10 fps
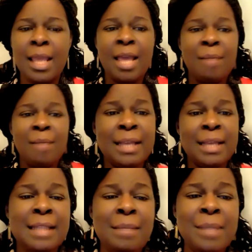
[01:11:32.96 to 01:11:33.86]

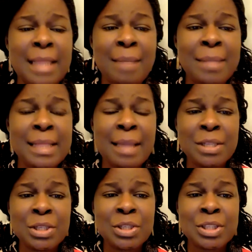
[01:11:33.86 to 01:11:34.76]
Please, let
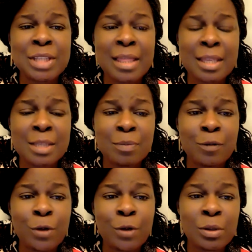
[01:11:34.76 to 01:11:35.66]
me just say this
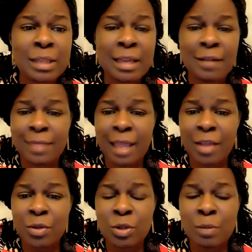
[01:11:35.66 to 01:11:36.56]
before you leave.
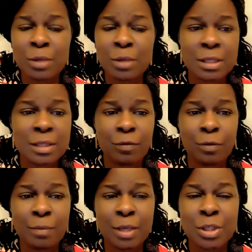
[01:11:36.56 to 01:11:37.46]
Thank you so much, Sister
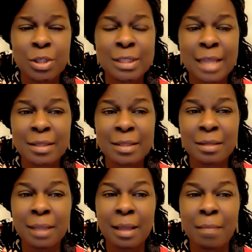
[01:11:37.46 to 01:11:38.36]
Fumi. She said
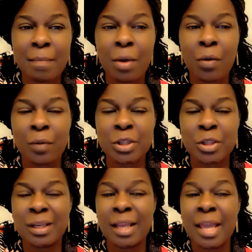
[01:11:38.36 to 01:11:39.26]
something about
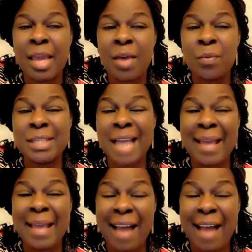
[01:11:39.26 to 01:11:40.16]
correction, which
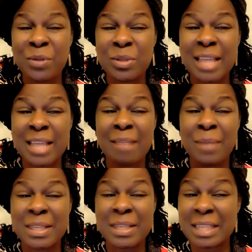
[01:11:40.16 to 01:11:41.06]
I have to say it,
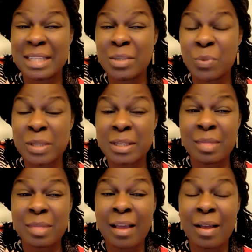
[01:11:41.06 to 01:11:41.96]
because this was
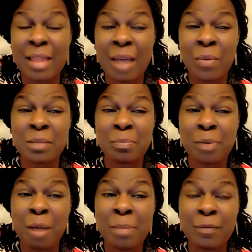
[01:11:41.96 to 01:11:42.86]
a thing that was a
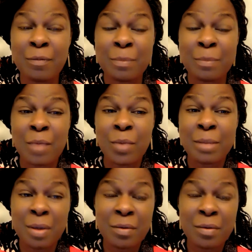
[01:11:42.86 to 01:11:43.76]
problem for me
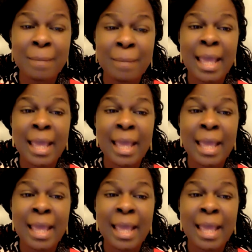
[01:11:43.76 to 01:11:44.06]
with Miriam.